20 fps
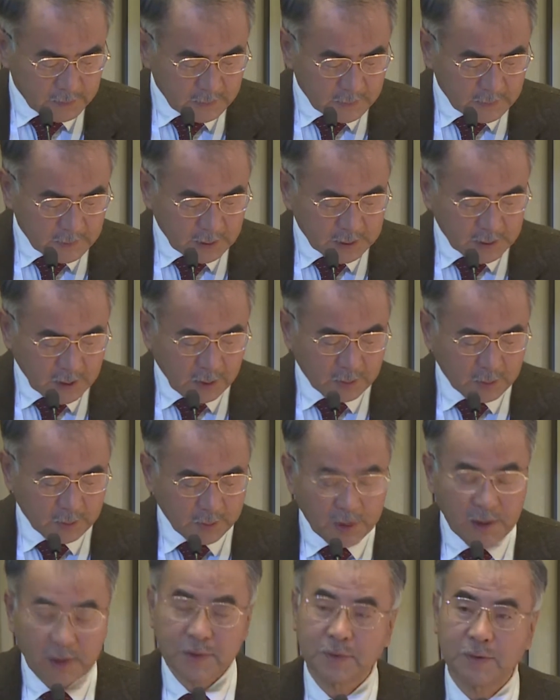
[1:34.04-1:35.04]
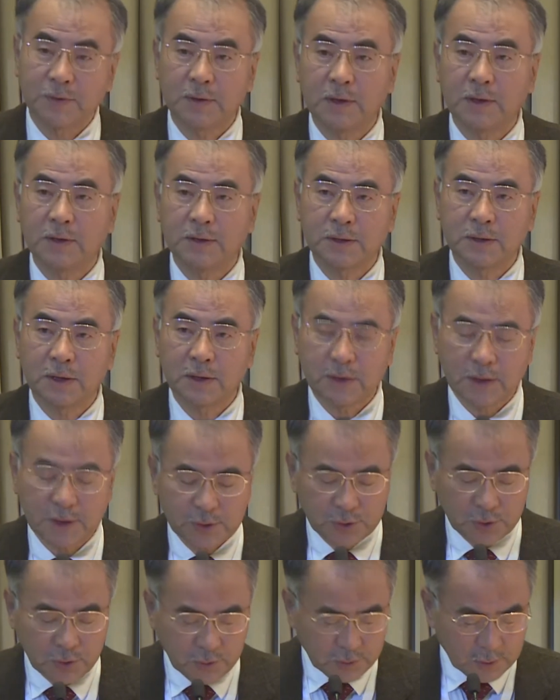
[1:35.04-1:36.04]
the Jaffa Basin in
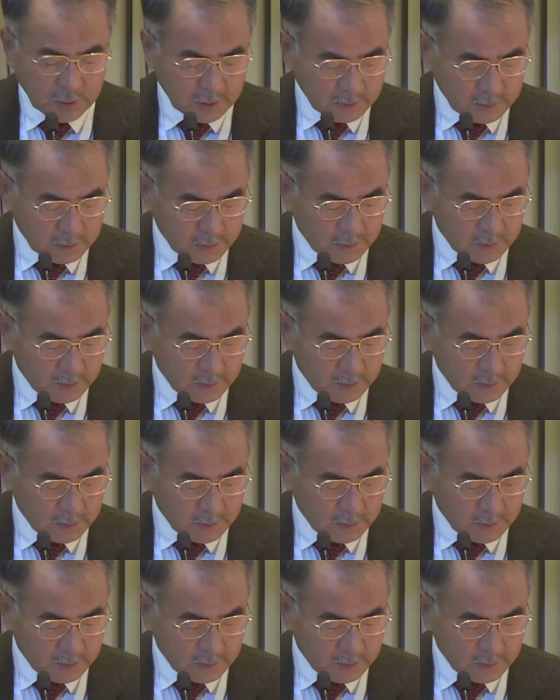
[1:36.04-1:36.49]
southern Jordan,